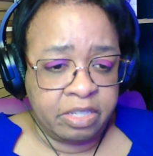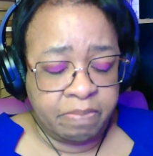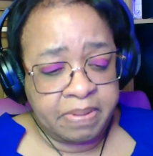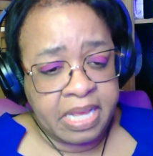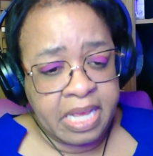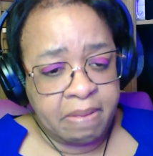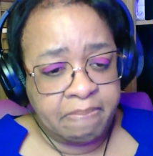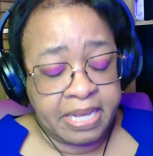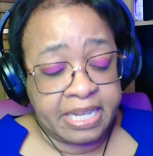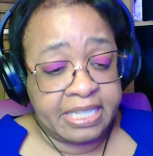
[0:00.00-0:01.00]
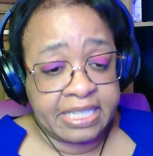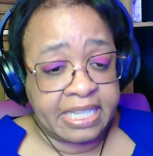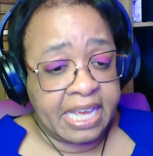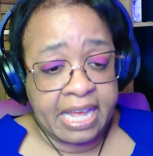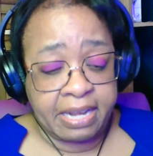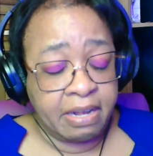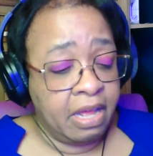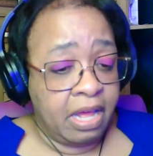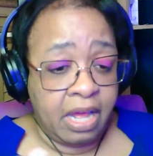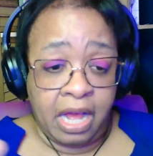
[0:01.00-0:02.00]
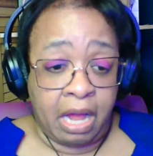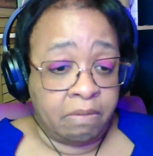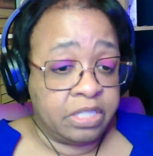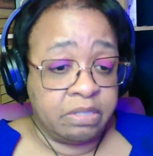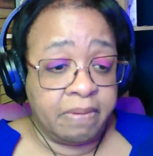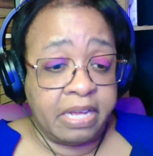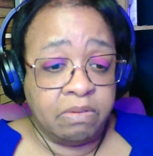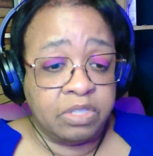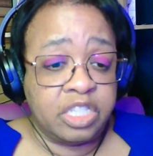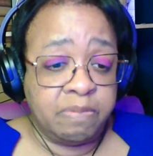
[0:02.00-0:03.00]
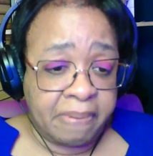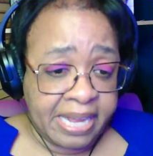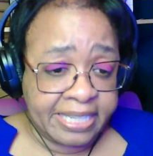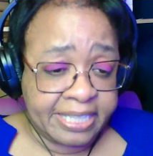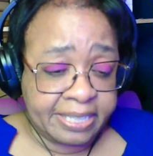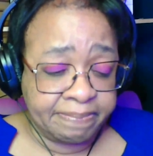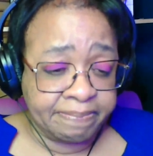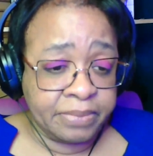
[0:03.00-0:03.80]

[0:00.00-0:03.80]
to B because, again, I was in my own space.